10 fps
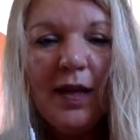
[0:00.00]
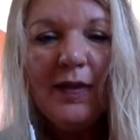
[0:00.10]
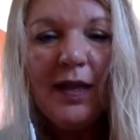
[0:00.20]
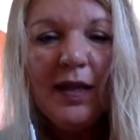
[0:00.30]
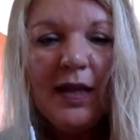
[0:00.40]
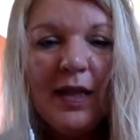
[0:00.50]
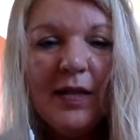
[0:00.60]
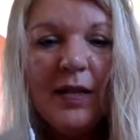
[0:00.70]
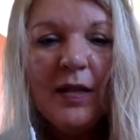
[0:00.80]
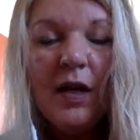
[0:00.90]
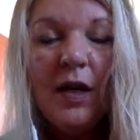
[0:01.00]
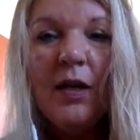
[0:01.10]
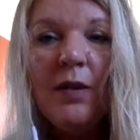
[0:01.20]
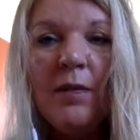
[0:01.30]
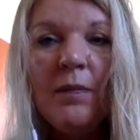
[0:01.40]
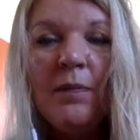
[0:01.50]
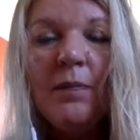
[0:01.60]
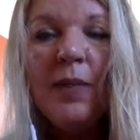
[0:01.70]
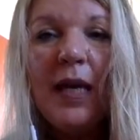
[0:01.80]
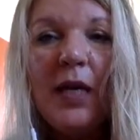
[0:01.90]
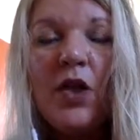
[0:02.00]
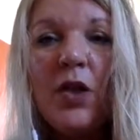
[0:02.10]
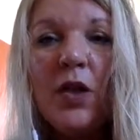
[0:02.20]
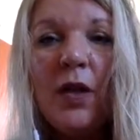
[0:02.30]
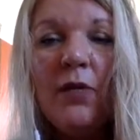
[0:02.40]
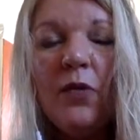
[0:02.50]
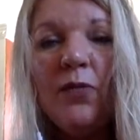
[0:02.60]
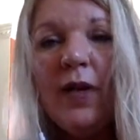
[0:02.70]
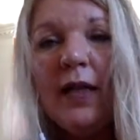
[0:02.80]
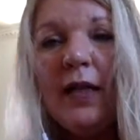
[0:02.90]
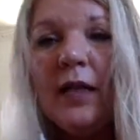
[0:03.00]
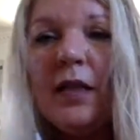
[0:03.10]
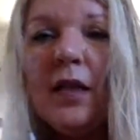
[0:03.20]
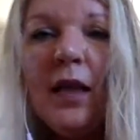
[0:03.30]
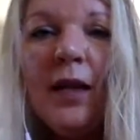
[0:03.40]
there is page, you find it